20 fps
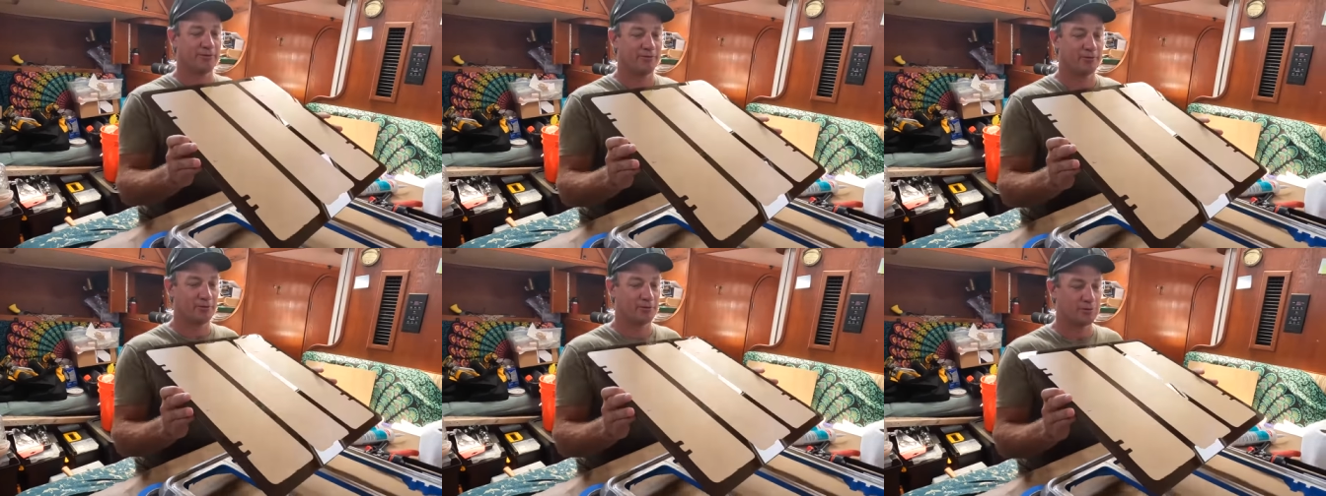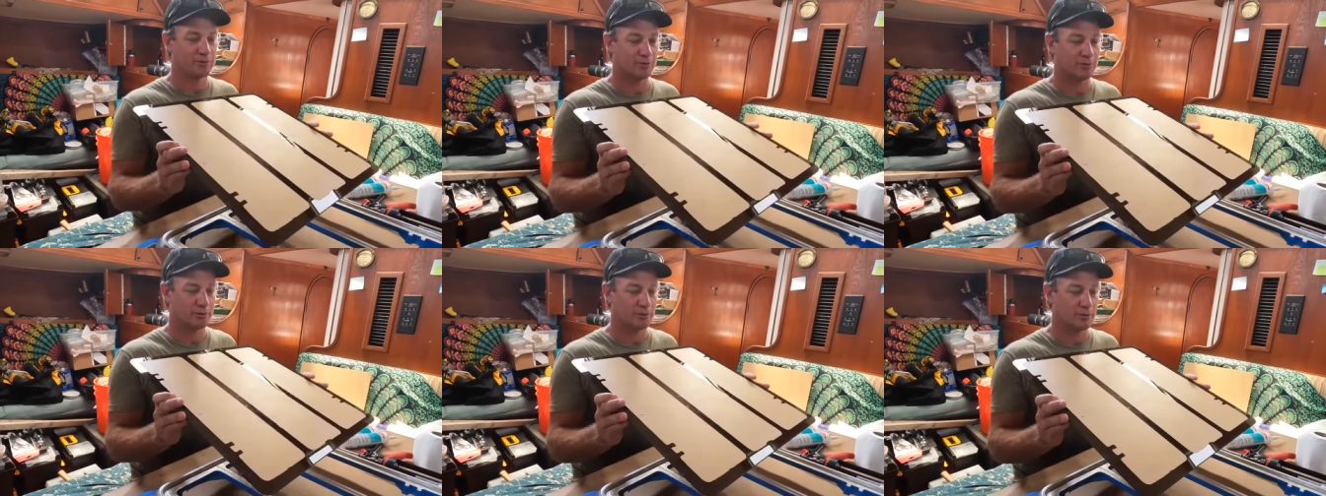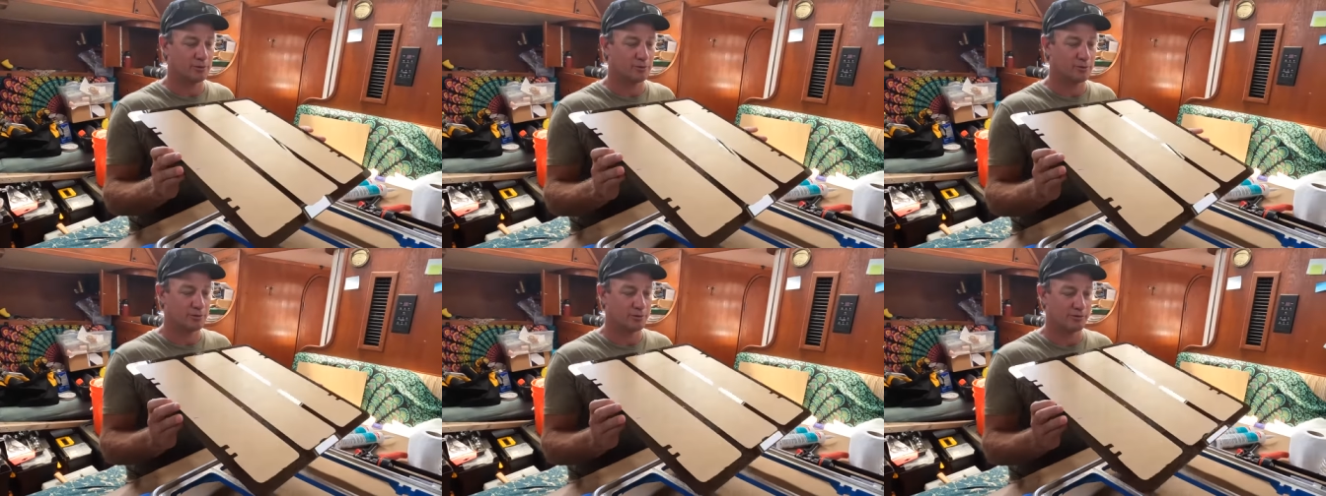we've gone to a
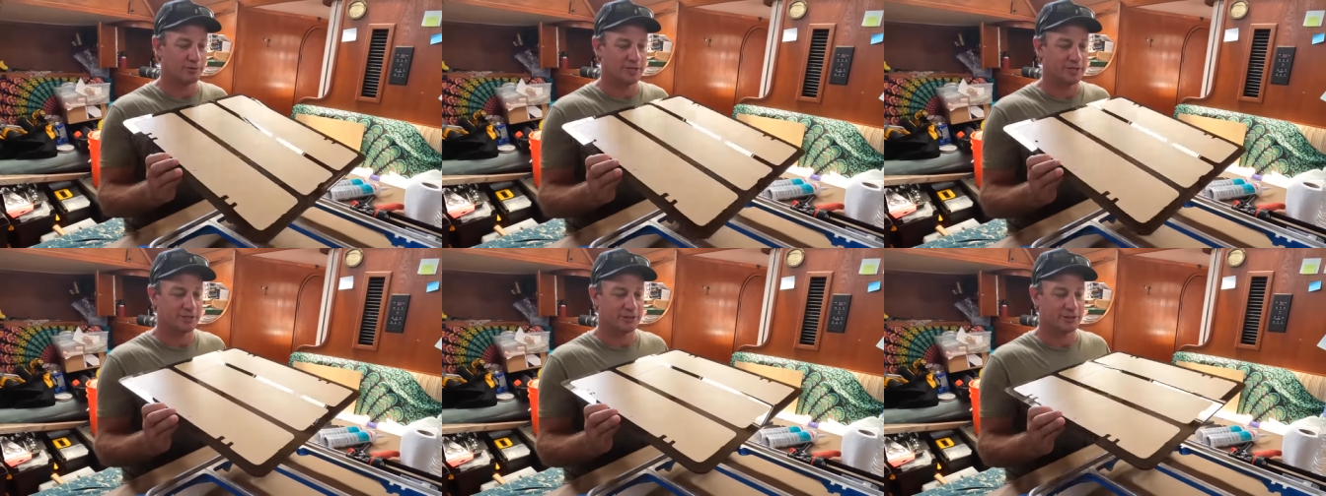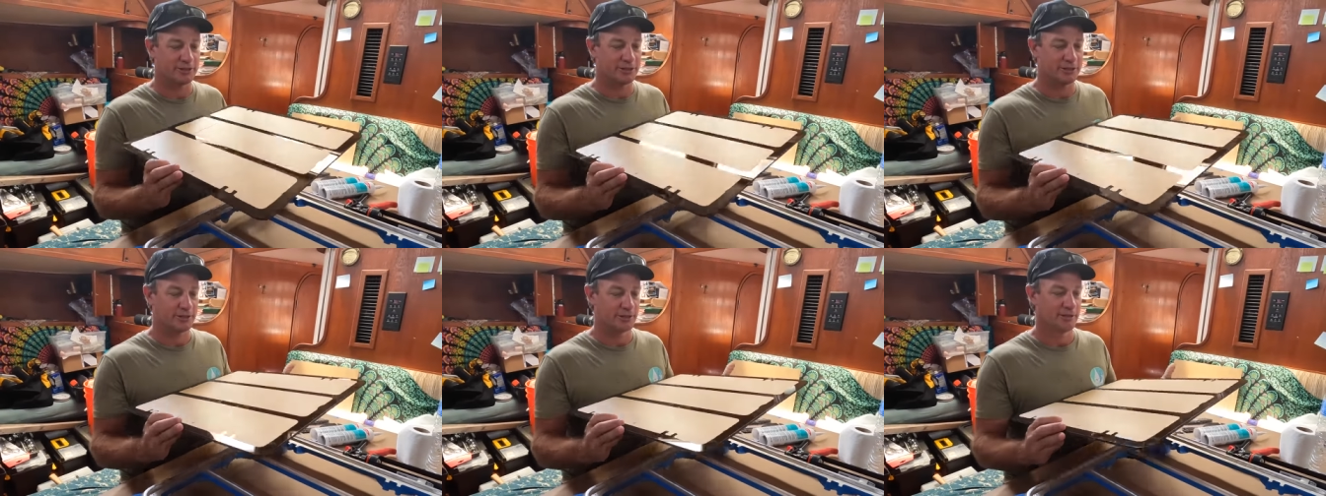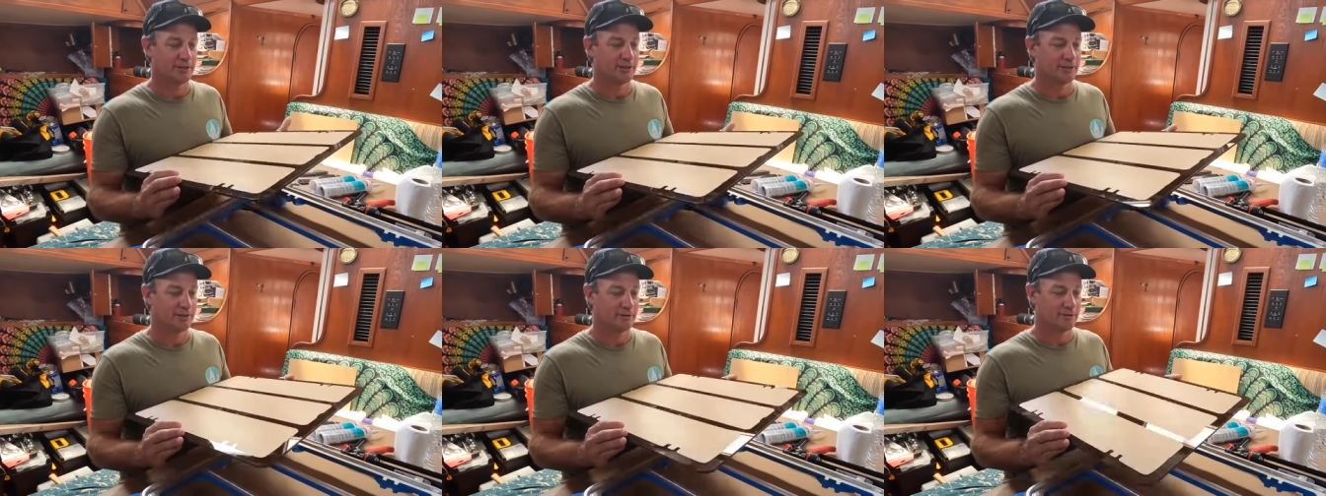quarter inch.
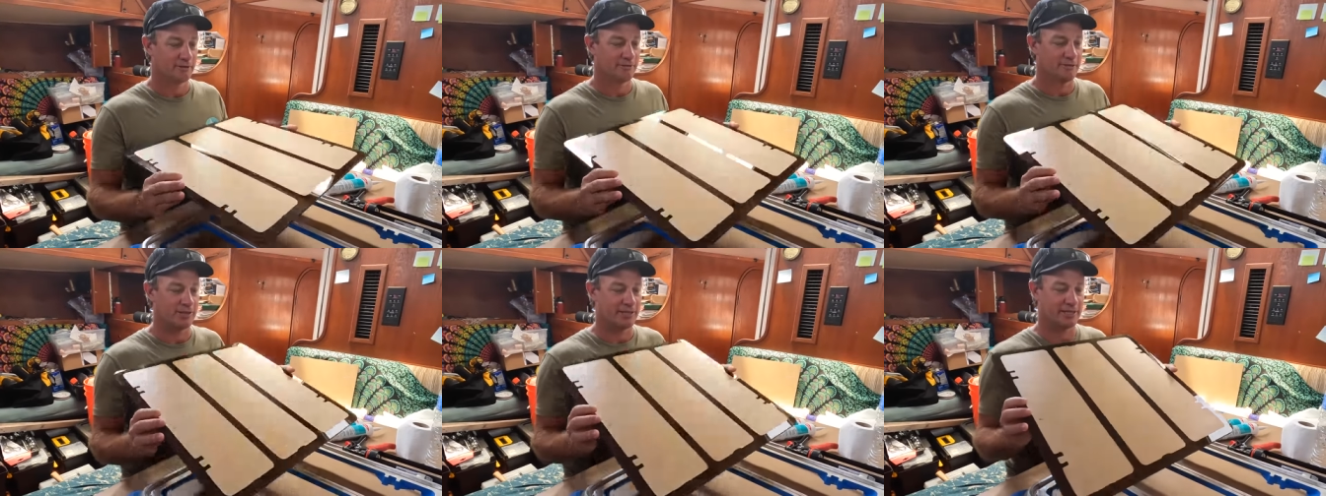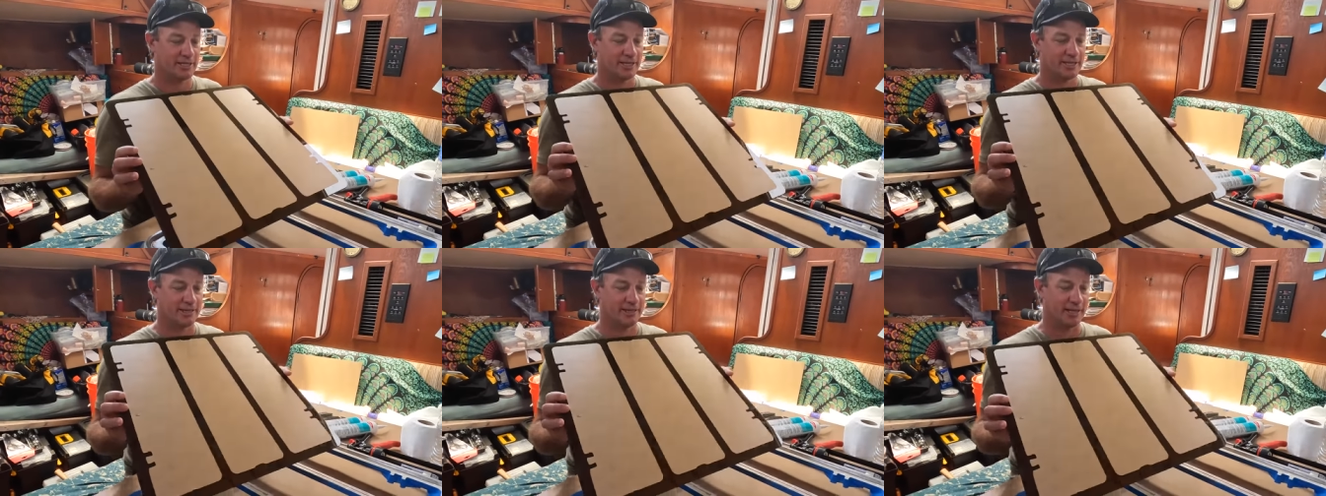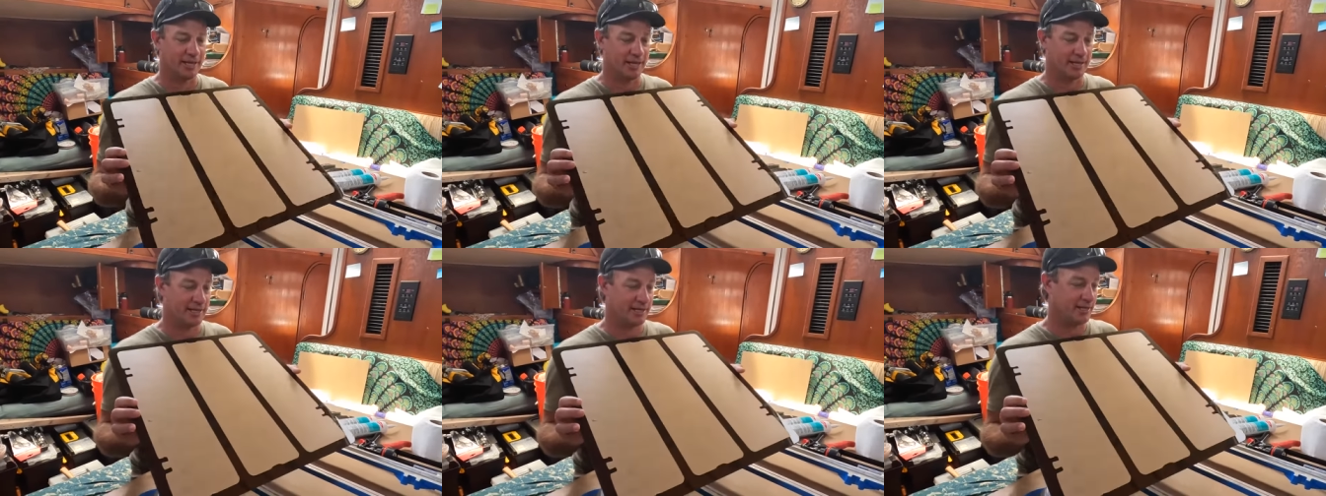We've just cut
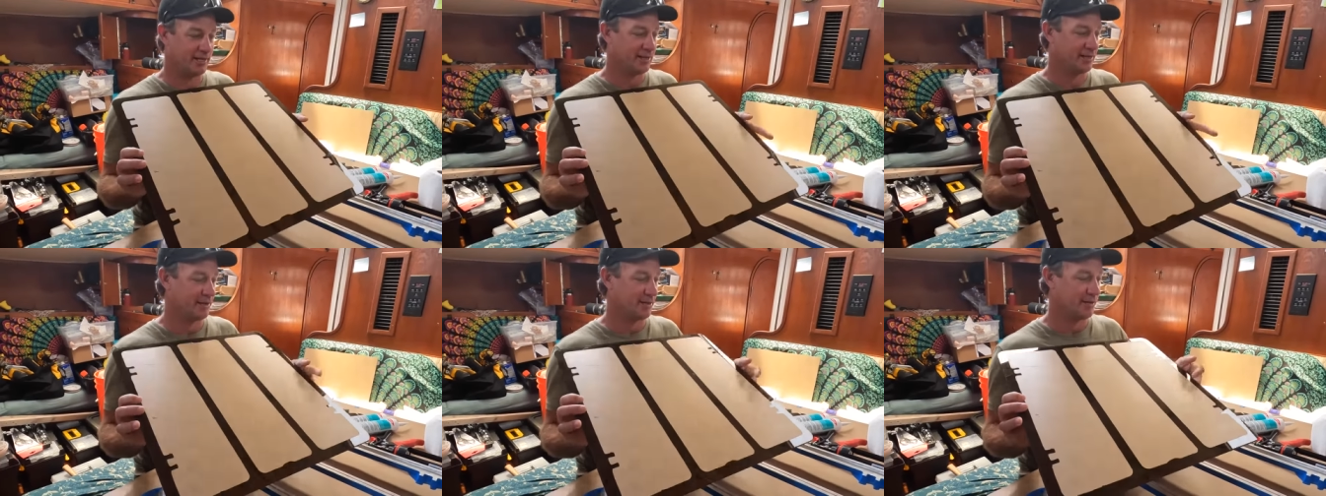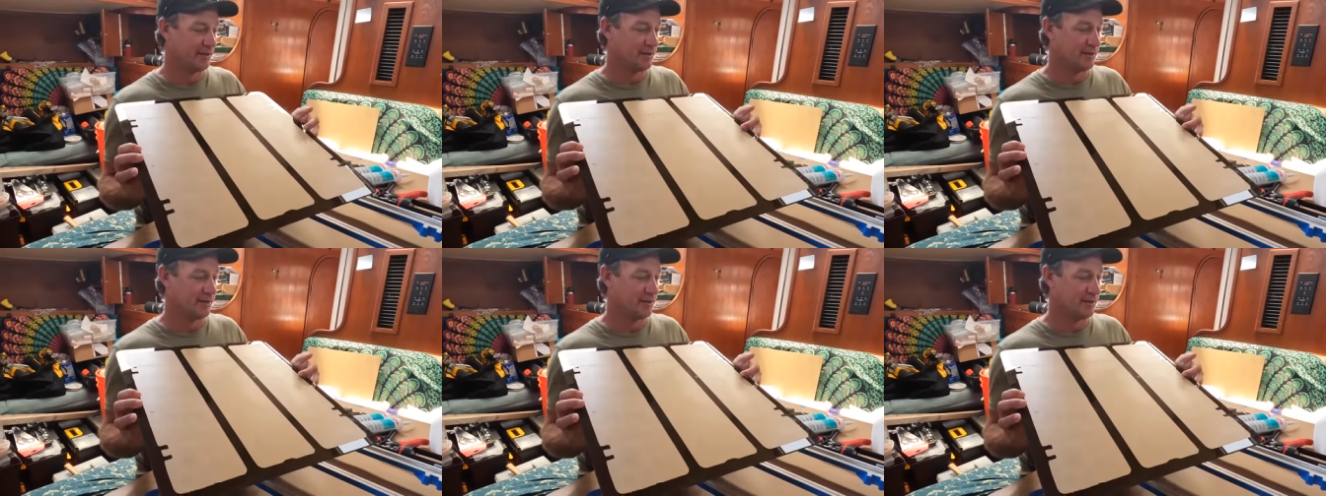that out,